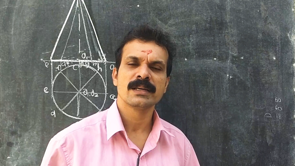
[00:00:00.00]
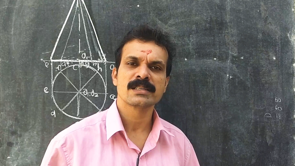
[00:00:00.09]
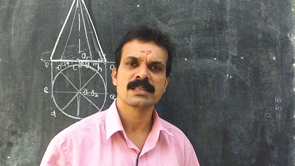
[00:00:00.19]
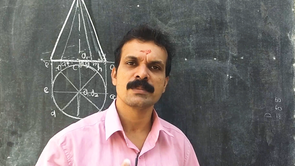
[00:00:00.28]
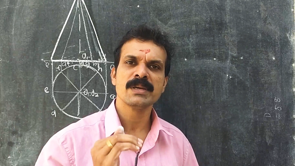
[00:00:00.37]

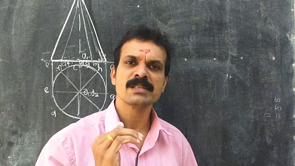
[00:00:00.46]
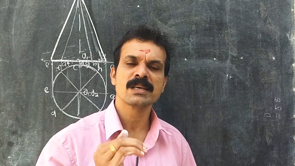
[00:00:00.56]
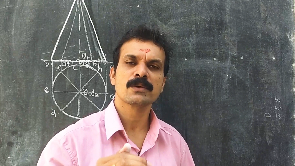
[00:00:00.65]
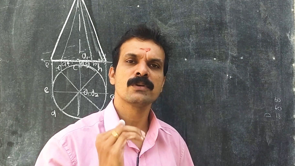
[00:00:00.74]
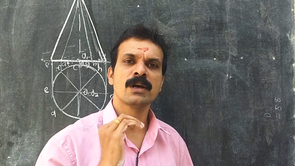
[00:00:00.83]

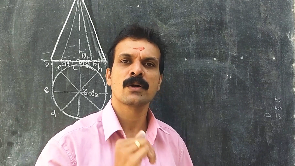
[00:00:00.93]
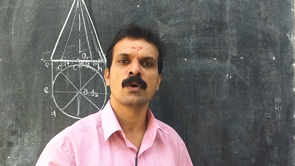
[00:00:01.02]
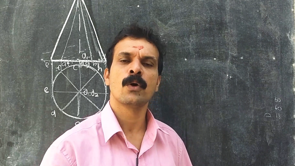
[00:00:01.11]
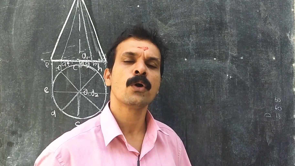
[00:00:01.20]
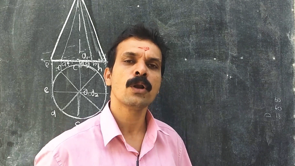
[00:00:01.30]
semicircular
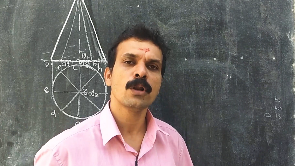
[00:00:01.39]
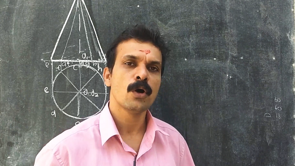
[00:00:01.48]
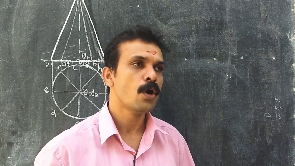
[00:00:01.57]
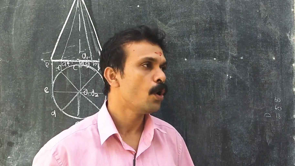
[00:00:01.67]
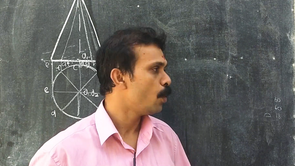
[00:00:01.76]
hole
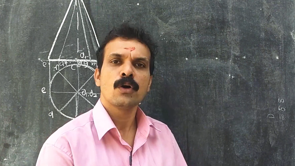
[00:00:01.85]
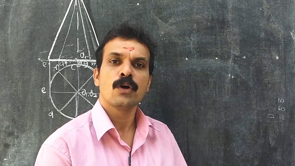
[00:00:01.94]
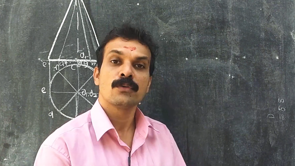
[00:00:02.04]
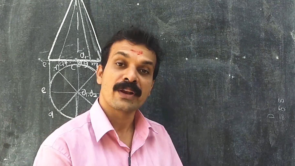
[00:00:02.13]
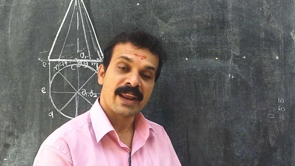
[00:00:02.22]

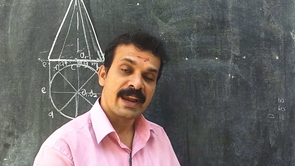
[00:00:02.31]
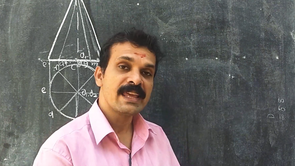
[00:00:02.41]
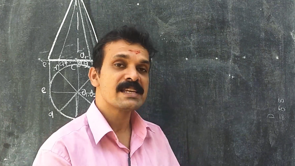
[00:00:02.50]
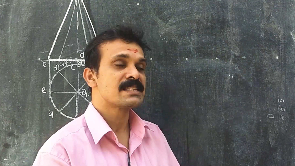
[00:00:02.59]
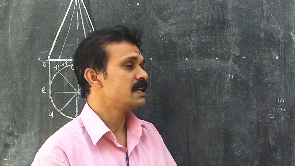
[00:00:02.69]
of
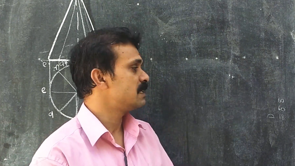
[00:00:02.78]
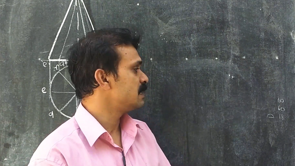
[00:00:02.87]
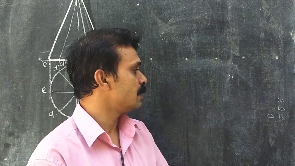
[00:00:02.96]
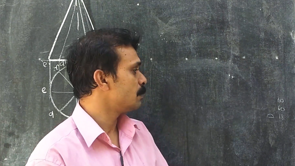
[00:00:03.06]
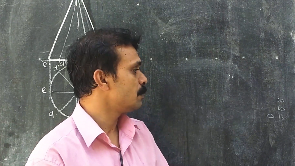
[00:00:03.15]
radius
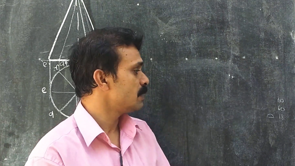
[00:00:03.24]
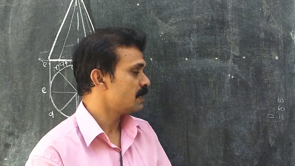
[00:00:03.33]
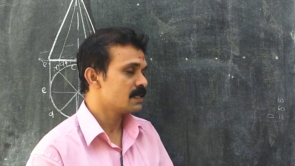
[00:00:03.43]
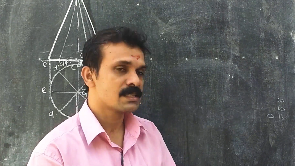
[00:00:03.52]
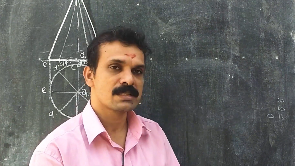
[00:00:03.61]
18 mm
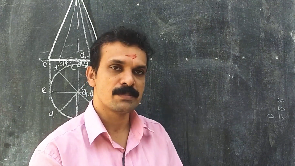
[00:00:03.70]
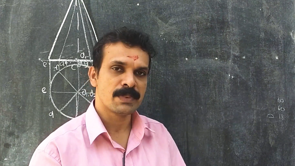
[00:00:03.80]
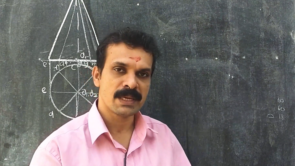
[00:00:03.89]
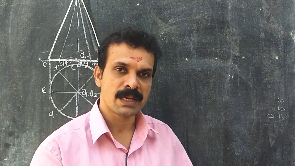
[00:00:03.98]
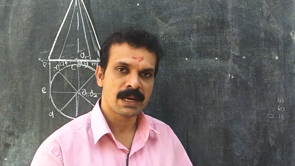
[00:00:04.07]
is
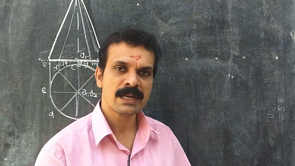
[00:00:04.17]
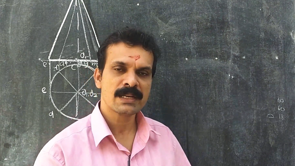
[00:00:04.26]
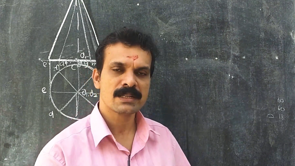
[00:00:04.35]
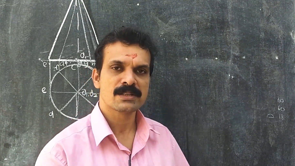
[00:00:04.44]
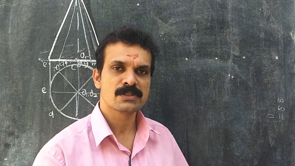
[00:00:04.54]
being
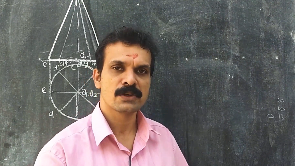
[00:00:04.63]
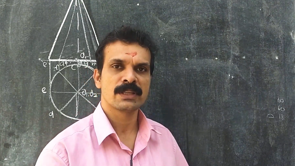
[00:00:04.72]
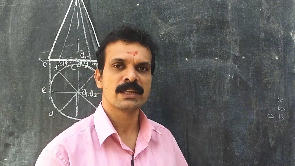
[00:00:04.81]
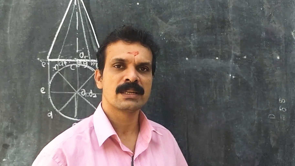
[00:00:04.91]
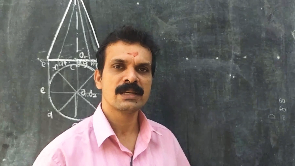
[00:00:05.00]
cut
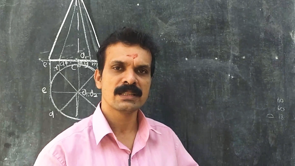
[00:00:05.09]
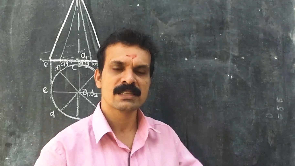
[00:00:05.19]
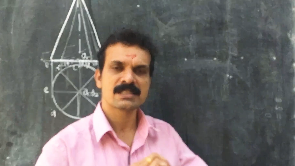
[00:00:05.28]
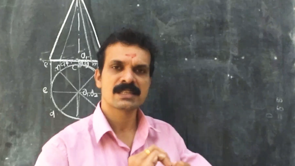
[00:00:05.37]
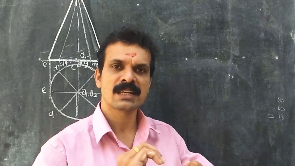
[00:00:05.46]
so that
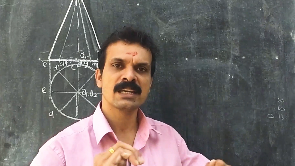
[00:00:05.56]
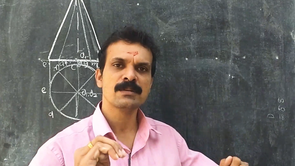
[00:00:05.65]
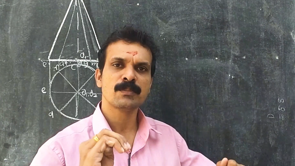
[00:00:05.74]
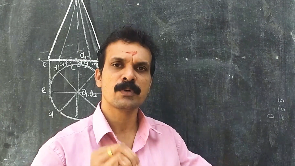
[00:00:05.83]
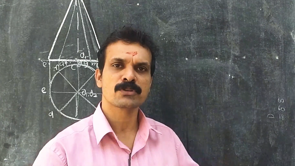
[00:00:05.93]
the
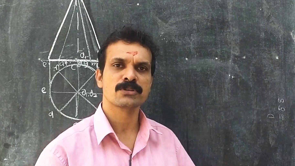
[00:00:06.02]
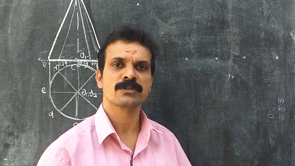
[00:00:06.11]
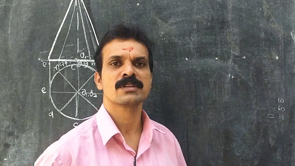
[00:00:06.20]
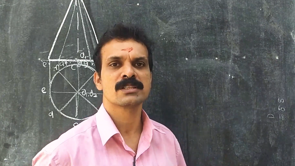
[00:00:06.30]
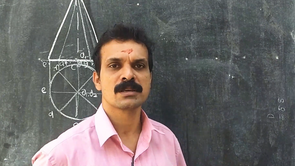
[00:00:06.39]
straight
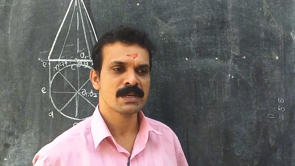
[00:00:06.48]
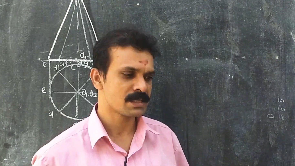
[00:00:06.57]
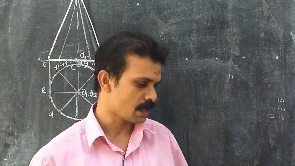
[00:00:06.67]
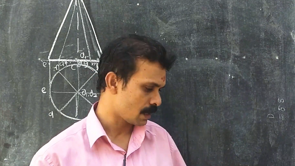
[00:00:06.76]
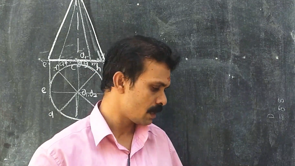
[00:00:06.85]
portion of the
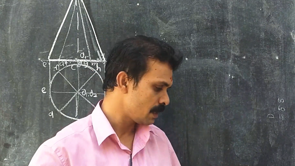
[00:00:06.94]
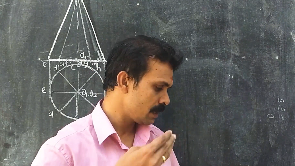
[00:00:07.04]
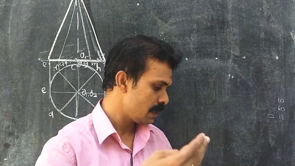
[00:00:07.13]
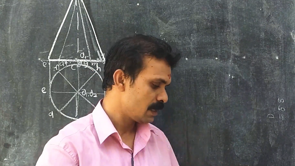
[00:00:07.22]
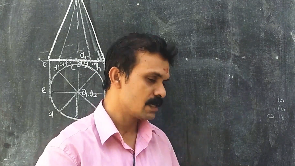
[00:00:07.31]
semicircle
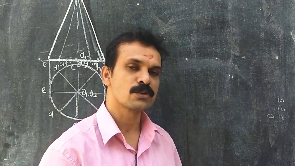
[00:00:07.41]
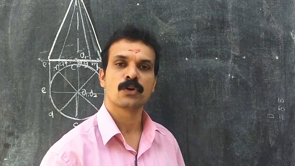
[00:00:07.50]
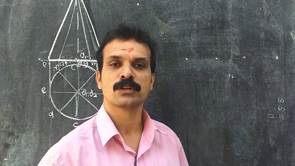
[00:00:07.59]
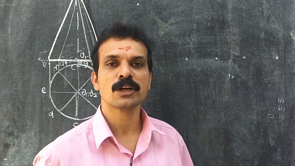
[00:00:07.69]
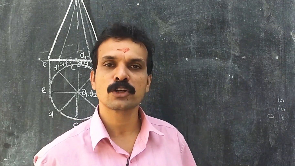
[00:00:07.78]
is
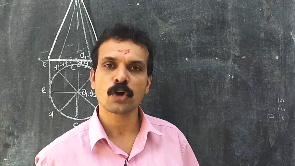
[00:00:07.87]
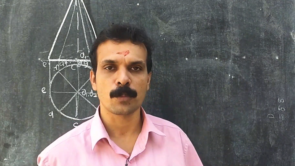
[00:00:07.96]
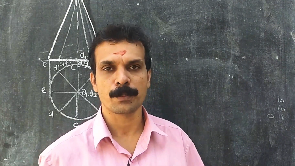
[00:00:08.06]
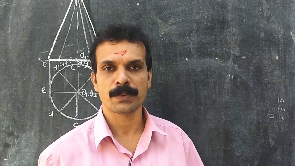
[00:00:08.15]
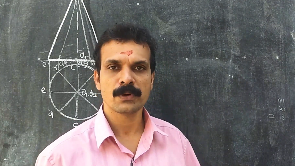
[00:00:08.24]
on the
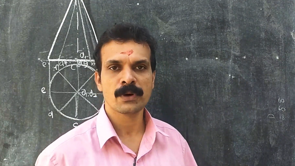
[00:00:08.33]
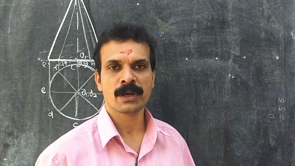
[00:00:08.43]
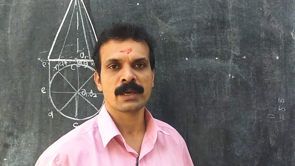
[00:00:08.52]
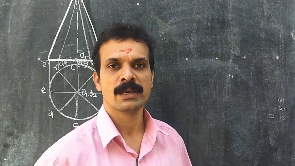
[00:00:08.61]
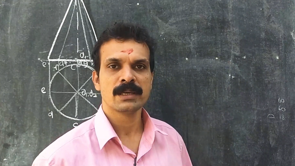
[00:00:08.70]
top,
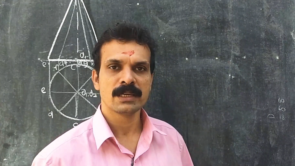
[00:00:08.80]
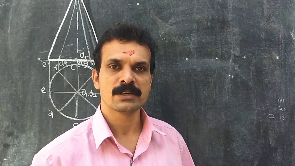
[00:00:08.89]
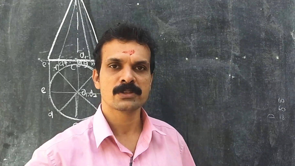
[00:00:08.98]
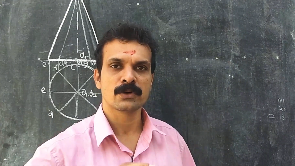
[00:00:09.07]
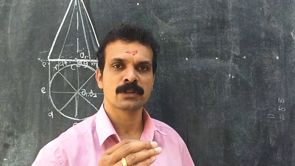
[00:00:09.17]
okay,
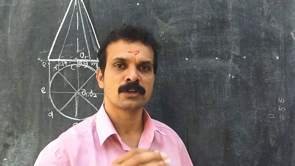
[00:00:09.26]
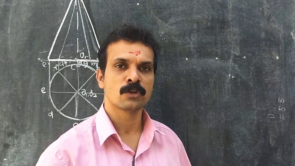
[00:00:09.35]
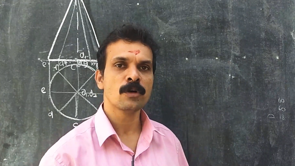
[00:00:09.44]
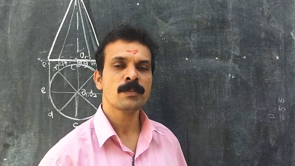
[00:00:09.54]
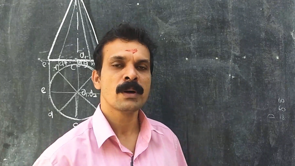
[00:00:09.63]
is on the
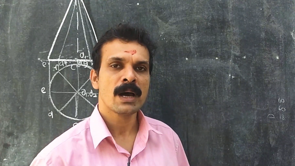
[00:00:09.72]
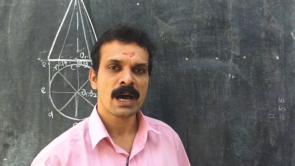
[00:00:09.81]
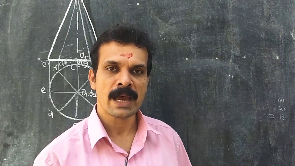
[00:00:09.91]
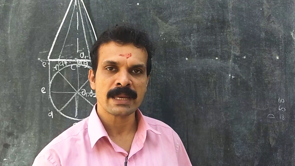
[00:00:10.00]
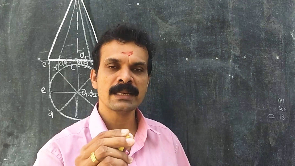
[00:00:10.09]
top
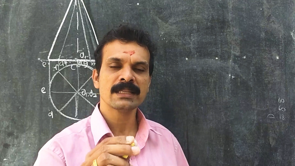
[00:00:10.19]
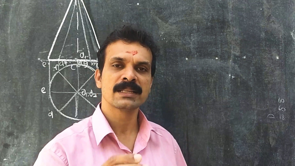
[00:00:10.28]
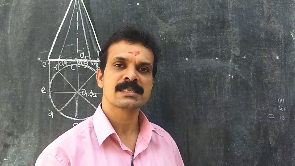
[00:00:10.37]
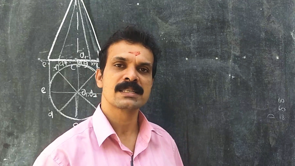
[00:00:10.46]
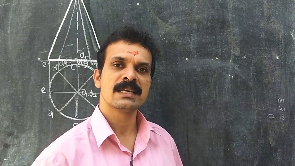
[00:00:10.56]
and
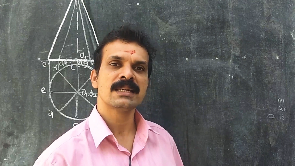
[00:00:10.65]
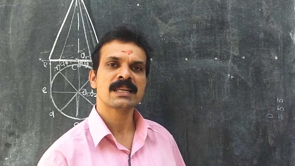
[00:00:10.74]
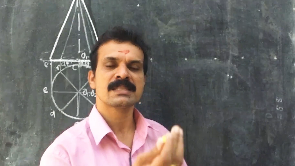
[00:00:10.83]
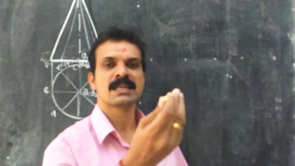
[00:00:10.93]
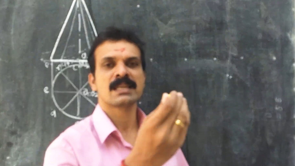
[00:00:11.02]
the
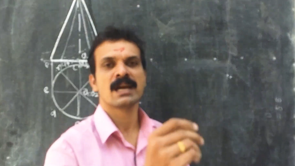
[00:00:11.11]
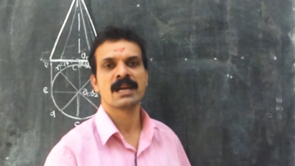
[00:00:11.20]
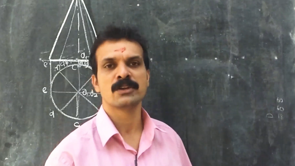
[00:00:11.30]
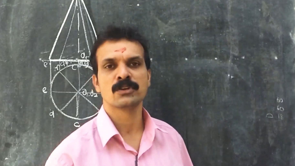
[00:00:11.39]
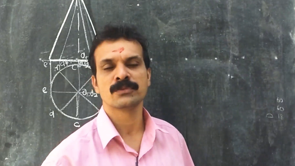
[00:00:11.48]
center is at a
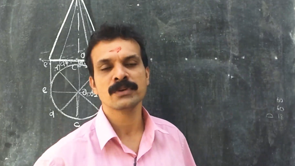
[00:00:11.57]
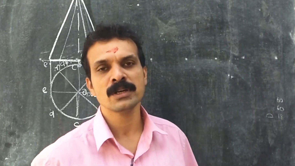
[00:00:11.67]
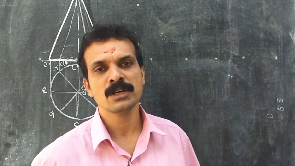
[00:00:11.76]
height of